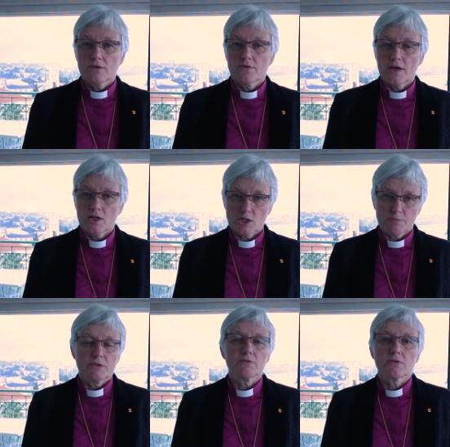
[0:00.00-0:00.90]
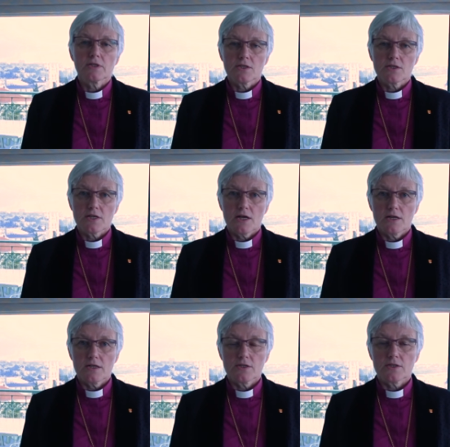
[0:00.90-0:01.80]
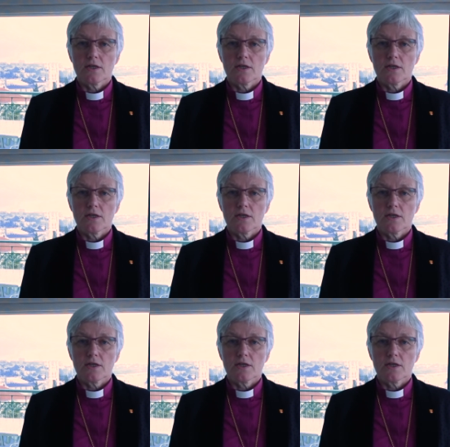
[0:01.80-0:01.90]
their spiritual insights